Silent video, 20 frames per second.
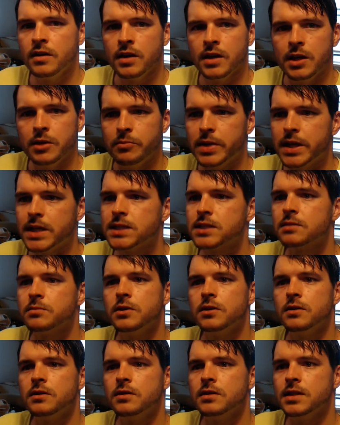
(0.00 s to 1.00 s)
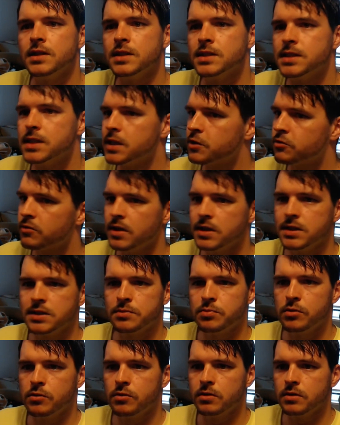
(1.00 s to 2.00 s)
and basketball is a great
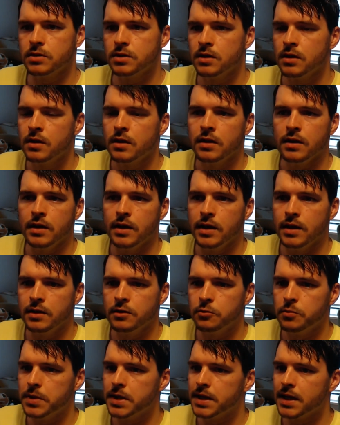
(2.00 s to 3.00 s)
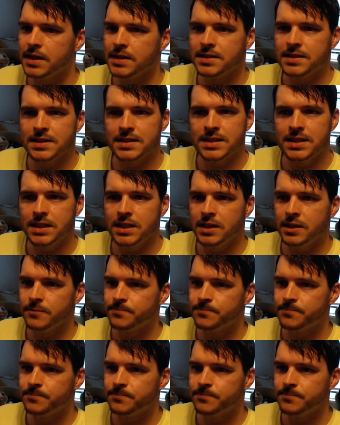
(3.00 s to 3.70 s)
sport, and it would be nice to see